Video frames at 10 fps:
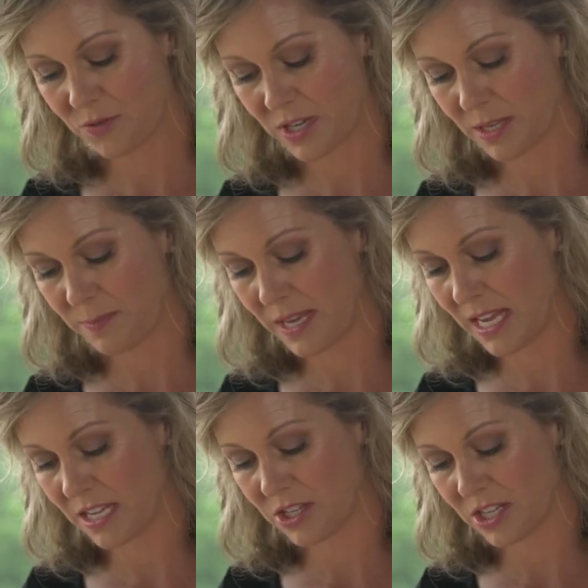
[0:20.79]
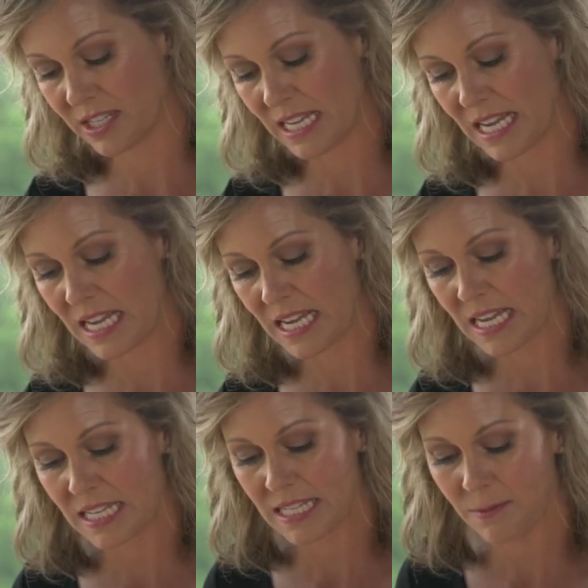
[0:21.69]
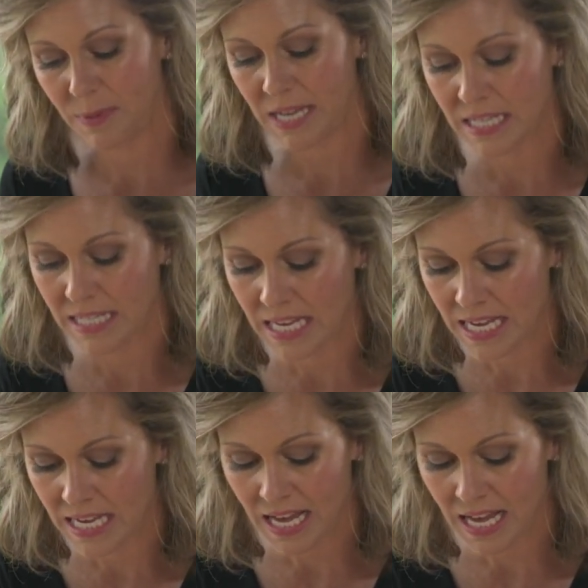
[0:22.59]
recipe is just easy peasy.